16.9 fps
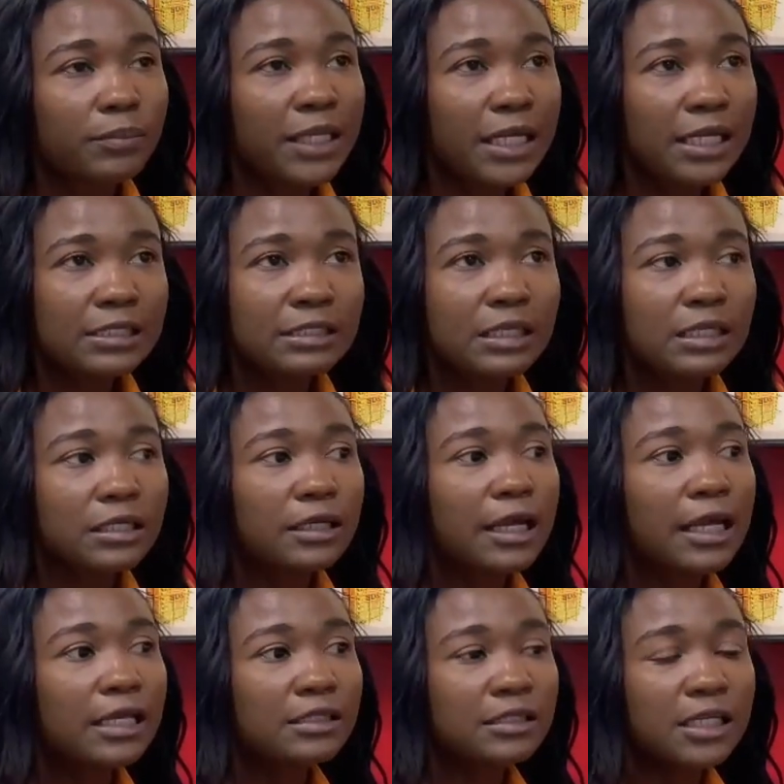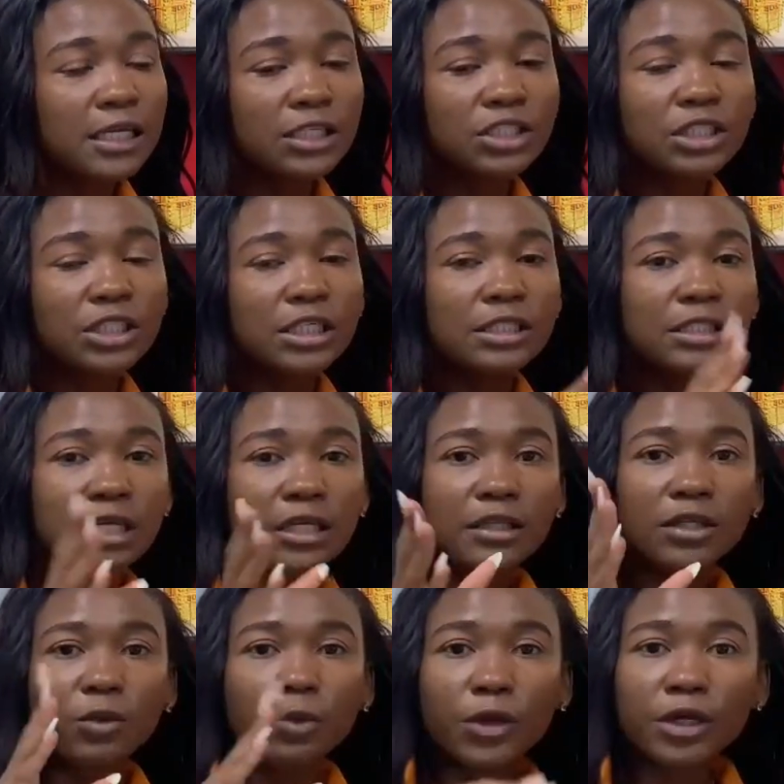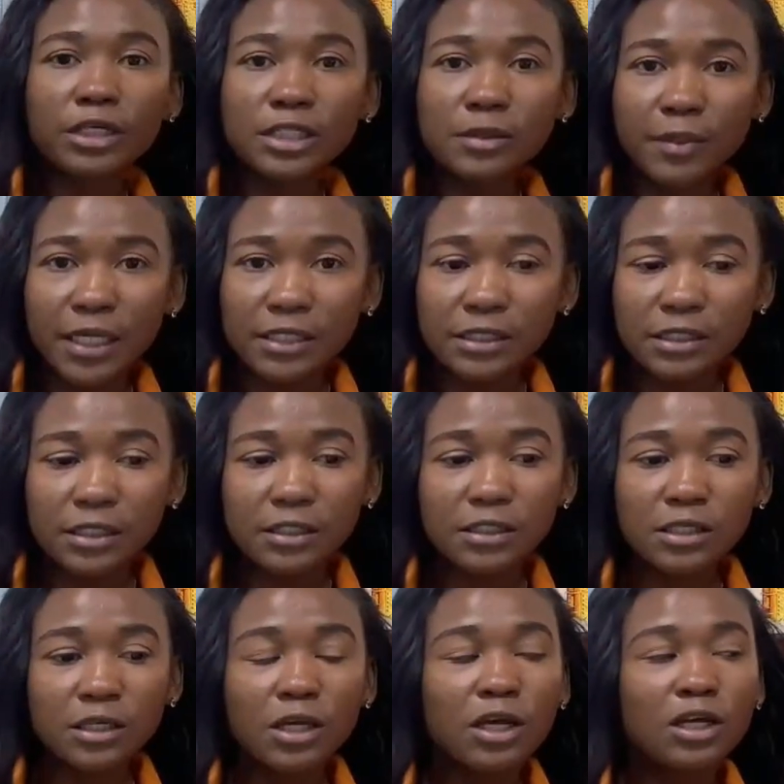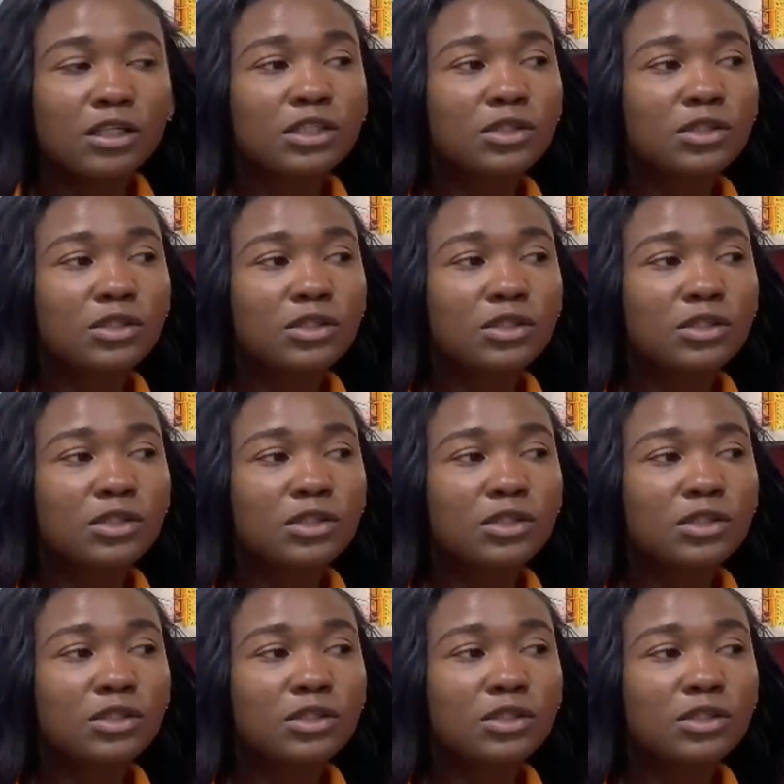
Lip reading: placing SDS sheets in the workspaces.